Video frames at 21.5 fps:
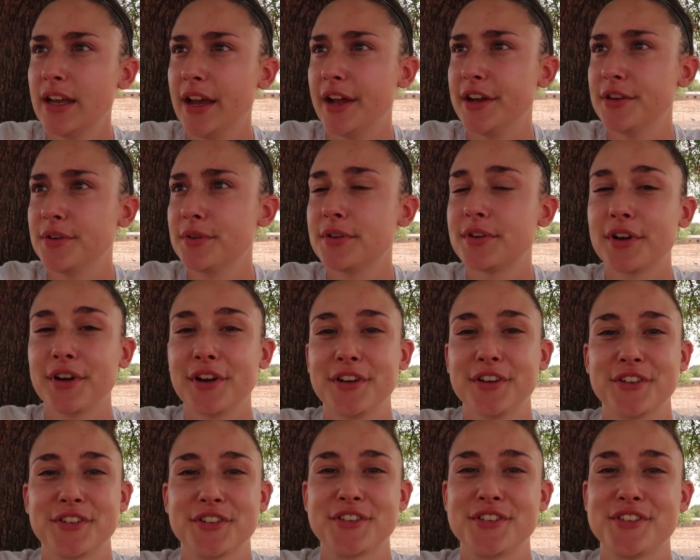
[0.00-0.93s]
And
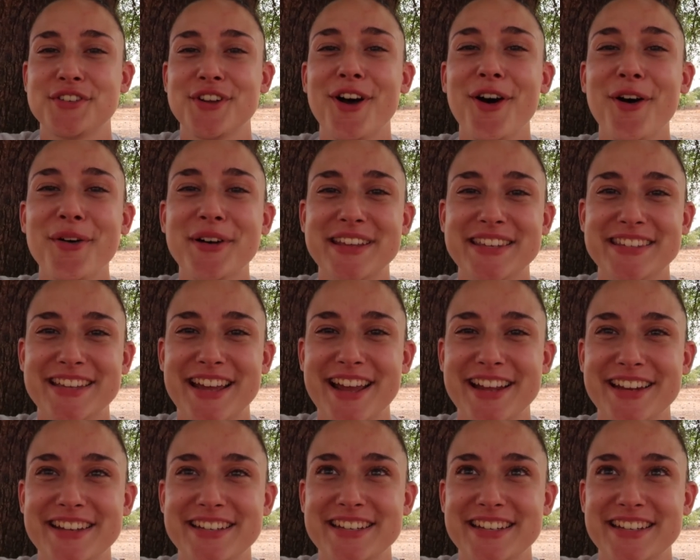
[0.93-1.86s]
you're so
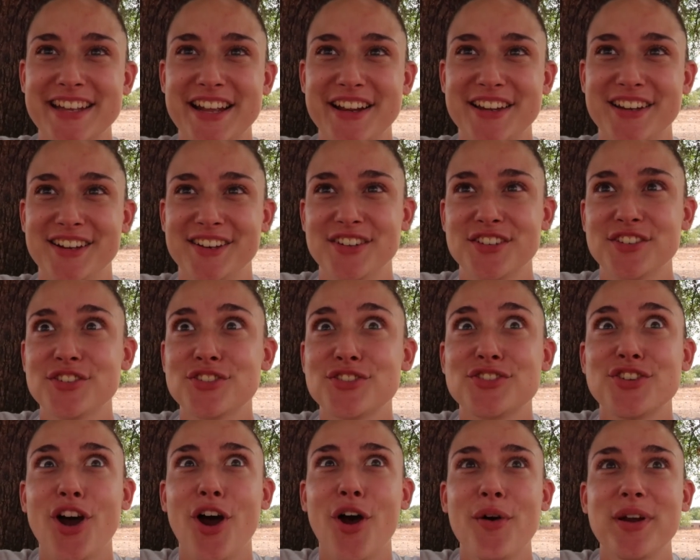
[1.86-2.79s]
excited to get here and
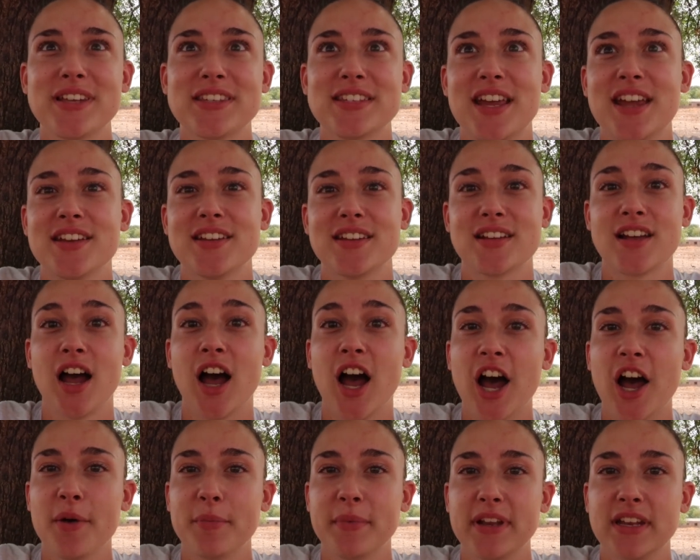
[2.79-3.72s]
so excited to
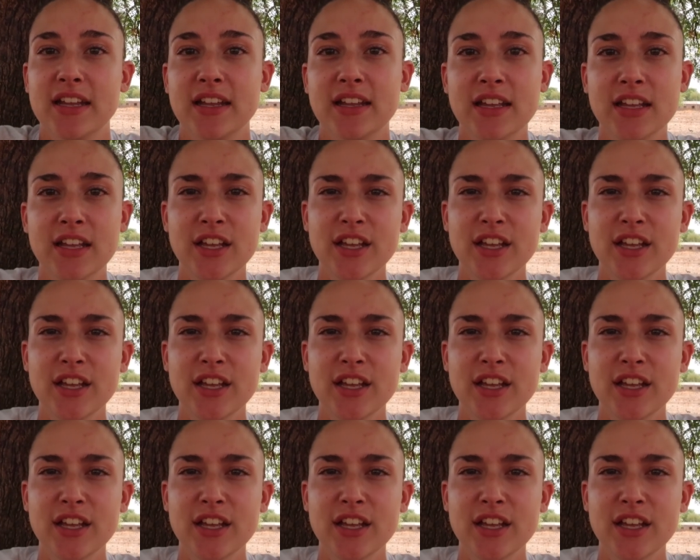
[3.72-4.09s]
come and